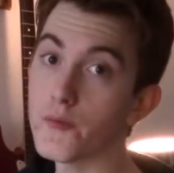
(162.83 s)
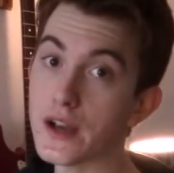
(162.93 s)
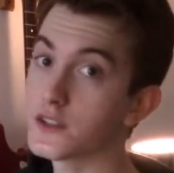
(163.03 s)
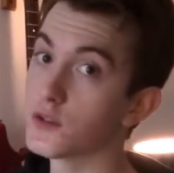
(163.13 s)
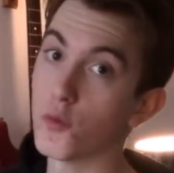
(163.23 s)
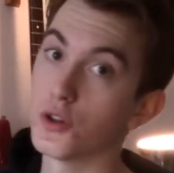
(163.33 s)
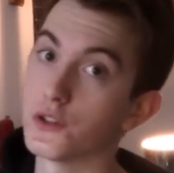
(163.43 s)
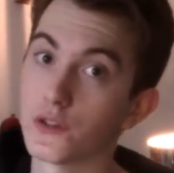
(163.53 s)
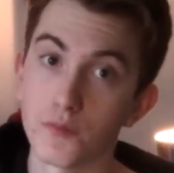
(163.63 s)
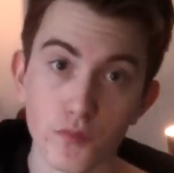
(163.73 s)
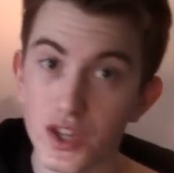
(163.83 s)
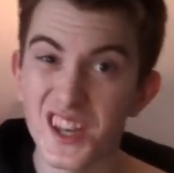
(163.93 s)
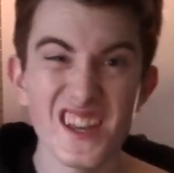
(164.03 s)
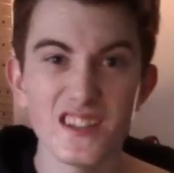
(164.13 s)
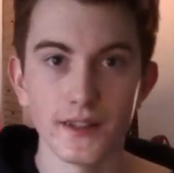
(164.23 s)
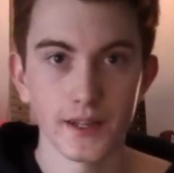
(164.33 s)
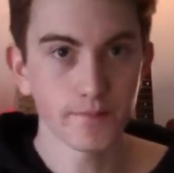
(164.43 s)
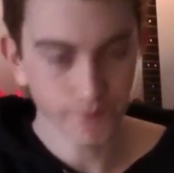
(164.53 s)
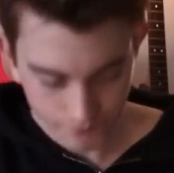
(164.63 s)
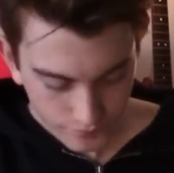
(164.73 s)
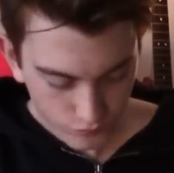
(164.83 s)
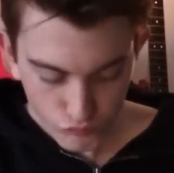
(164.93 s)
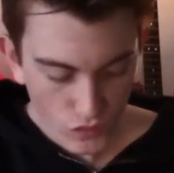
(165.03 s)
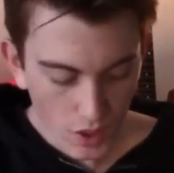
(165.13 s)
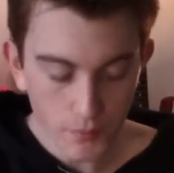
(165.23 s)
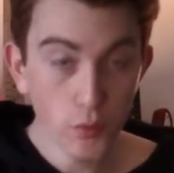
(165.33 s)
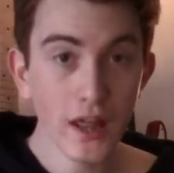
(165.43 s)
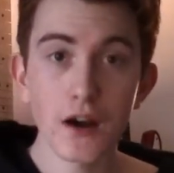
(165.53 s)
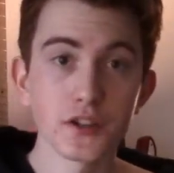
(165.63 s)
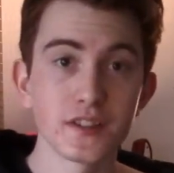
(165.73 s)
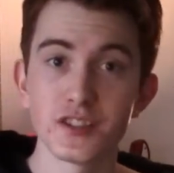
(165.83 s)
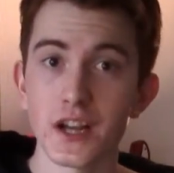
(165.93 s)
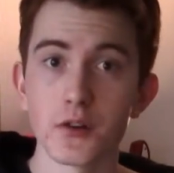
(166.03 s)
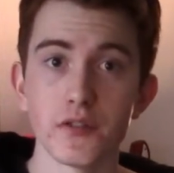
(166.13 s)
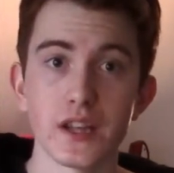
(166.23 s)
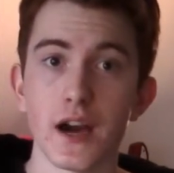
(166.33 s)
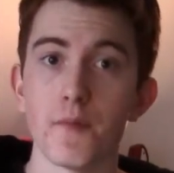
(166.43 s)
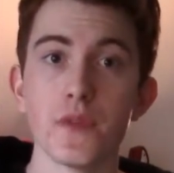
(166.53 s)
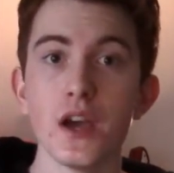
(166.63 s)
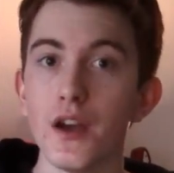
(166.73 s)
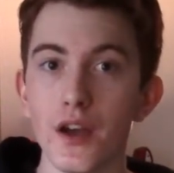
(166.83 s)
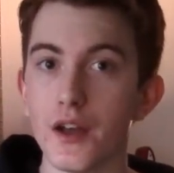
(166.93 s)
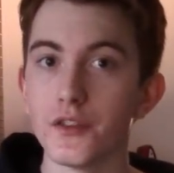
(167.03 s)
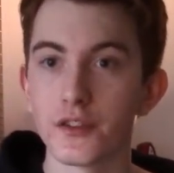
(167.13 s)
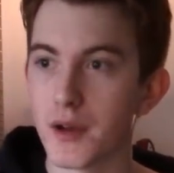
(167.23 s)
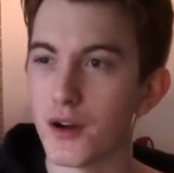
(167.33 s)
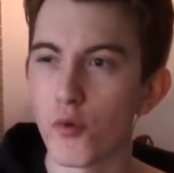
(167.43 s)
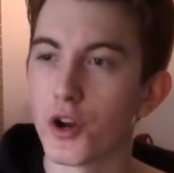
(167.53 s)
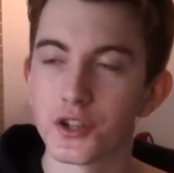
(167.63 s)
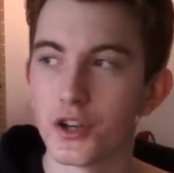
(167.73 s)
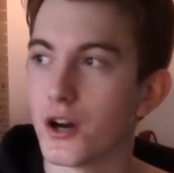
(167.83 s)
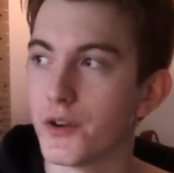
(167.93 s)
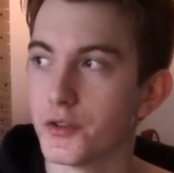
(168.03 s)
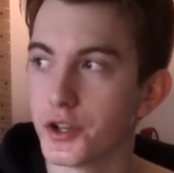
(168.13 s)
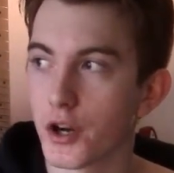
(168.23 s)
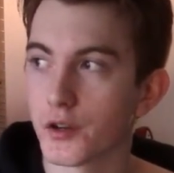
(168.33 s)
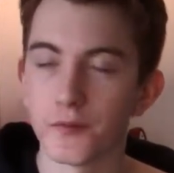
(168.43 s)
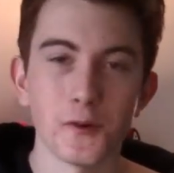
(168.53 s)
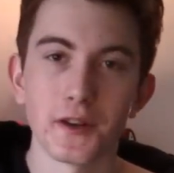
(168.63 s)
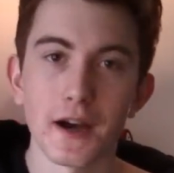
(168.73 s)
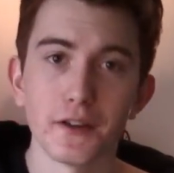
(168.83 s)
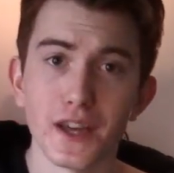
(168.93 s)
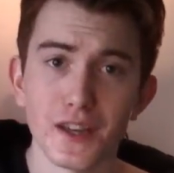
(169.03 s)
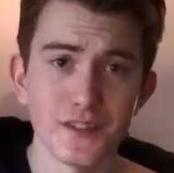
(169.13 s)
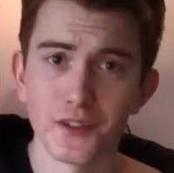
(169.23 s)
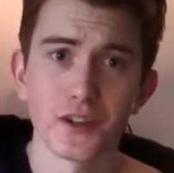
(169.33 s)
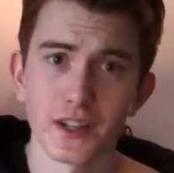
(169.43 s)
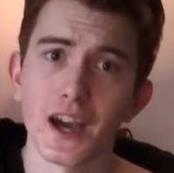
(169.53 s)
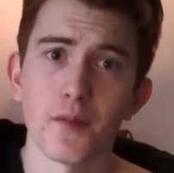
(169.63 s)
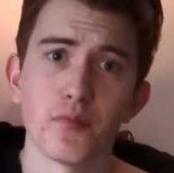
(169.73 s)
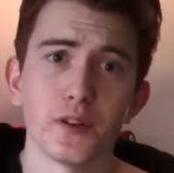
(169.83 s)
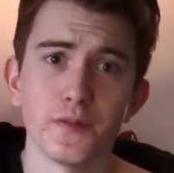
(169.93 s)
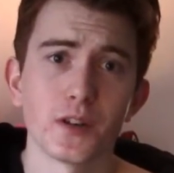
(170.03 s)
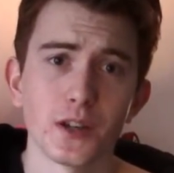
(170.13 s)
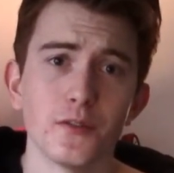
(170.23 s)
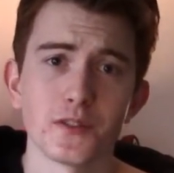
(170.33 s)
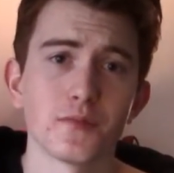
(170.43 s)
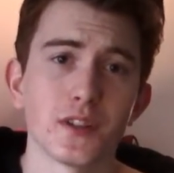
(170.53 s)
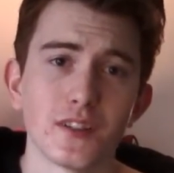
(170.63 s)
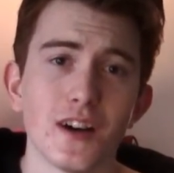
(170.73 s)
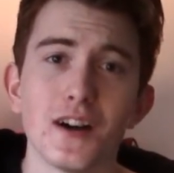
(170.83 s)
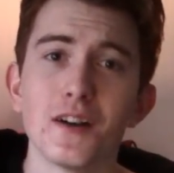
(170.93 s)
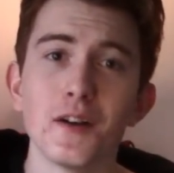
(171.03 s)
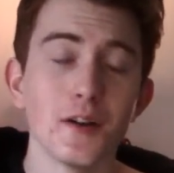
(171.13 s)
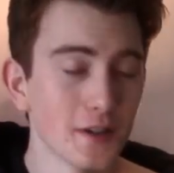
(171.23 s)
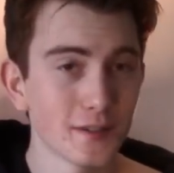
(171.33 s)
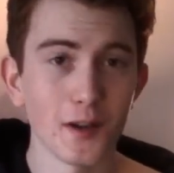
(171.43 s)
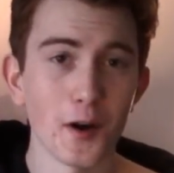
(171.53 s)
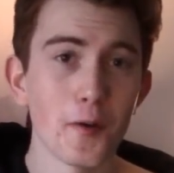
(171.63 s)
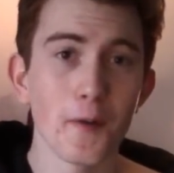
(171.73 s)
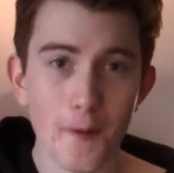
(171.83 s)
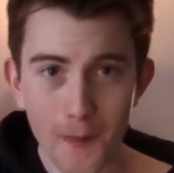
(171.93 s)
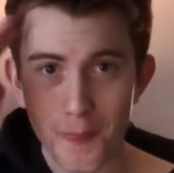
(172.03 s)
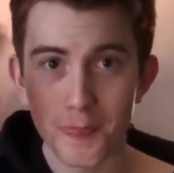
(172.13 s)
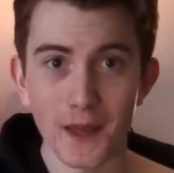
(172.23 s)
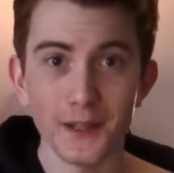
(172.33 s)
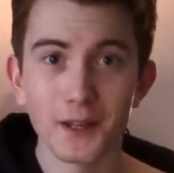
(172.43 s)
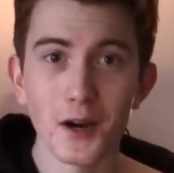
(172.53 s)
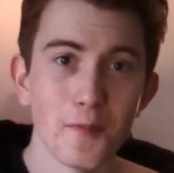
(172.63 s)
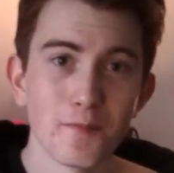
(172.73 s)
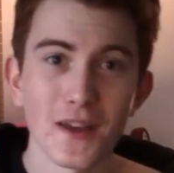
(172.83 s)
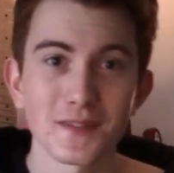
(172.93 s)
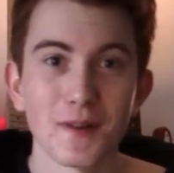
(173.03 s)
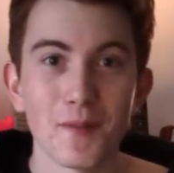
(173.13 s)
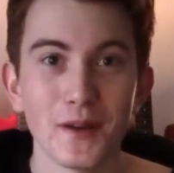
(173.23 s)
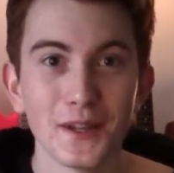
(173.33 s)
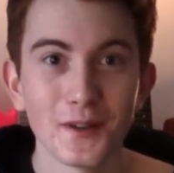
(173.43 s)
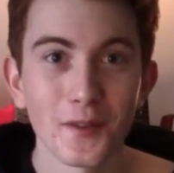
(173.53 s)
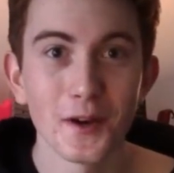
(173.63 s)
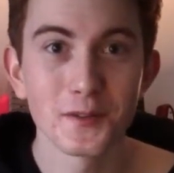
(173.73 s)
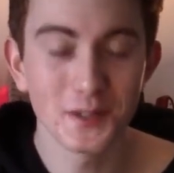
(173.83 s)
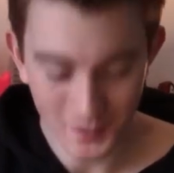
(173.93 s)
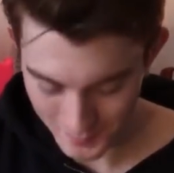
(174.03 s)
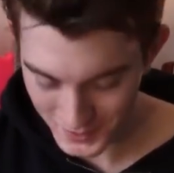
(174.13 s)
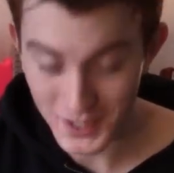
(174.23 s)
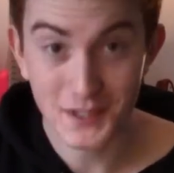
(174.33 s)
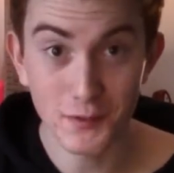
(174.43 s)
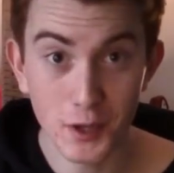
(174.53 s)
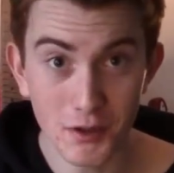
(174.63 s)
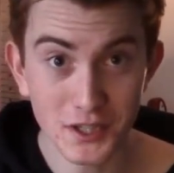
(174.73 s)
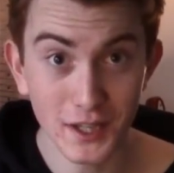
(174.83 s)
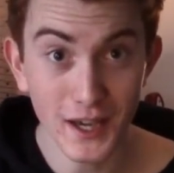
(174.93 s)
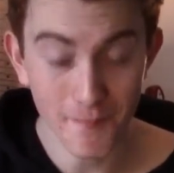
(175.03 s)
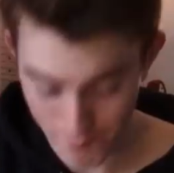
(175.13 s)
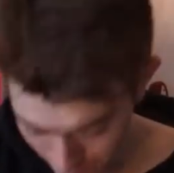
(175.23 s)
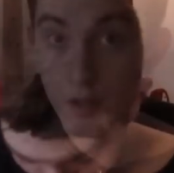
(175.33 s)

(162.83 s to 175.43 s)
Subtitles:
the Mexican ones, easily. But without a shadow of a doubt, doesn't matter what Charvel you're going for nowadays, you're going to get a pretty fucking awesome guitar. So, there you go. That's my opinion on those. Cheers for your question, Ken.